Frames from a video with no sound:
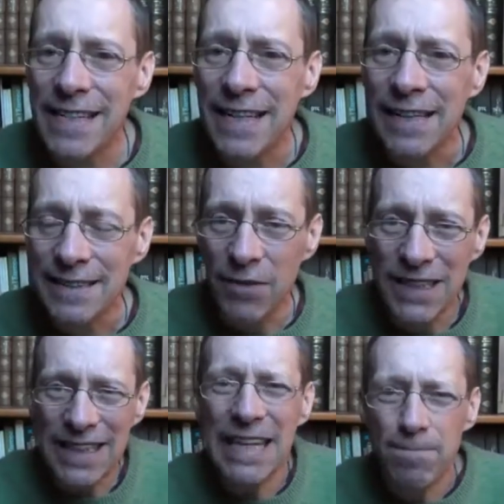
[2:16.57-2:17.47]
There are
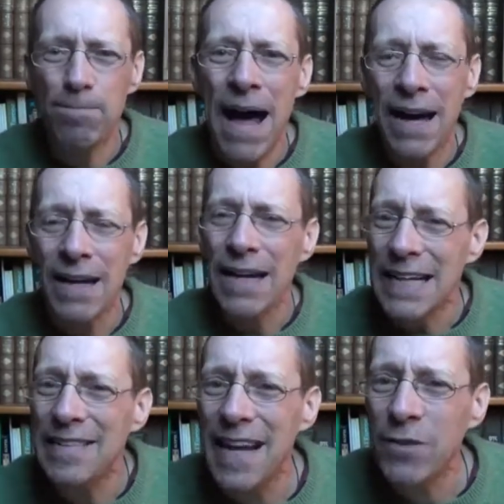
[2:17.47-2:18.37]
also many books
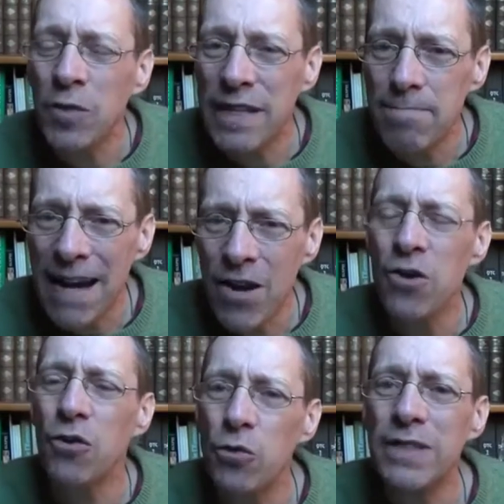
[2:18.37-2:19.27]
of the prophets,
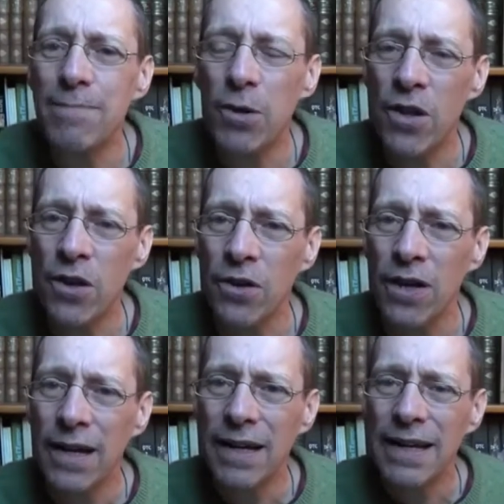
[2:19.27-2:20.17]

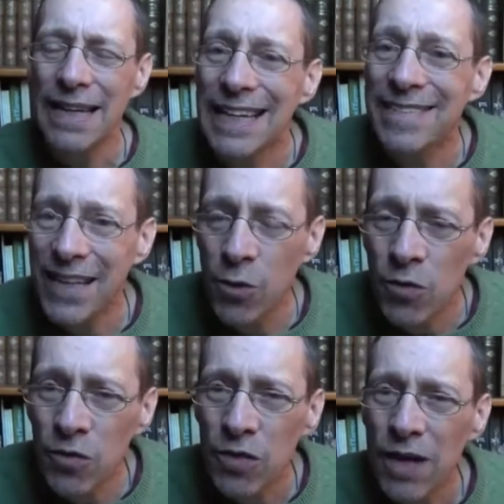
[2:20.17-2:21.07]
according to their age.
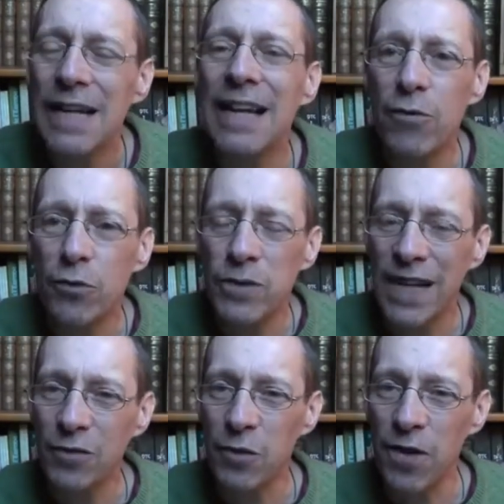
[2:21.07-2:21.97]

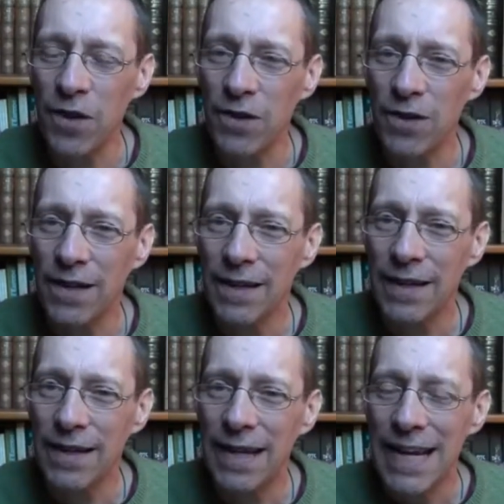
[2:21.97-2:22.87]
It means that they
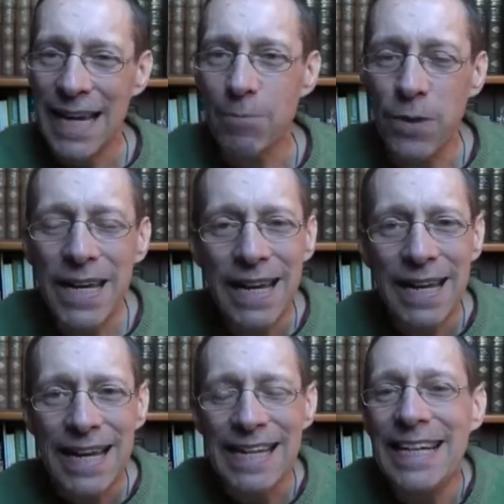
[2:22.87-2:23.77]
speak, they
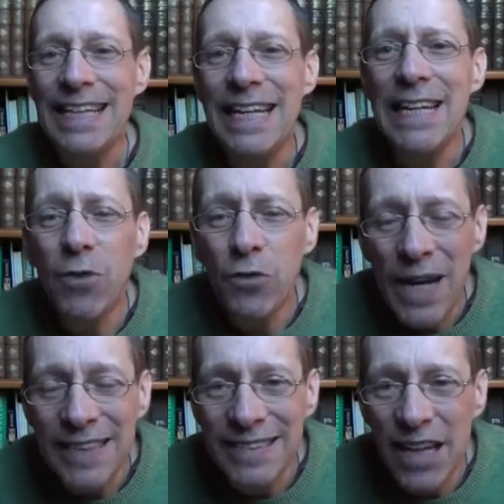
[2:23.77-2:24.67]
announce
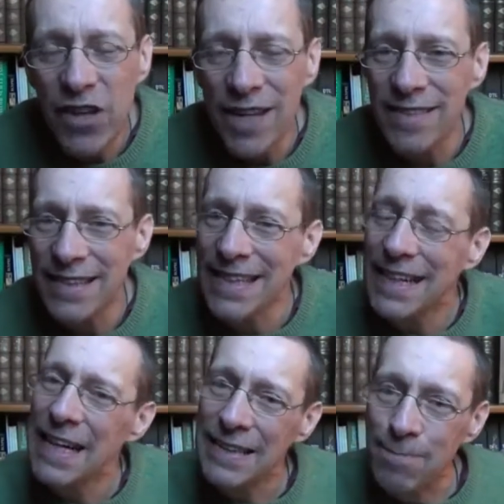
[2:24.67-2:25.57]
misfortunes,
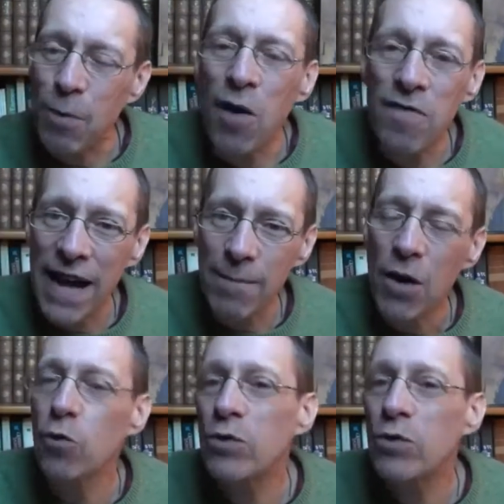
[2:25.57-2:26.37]
or happiness.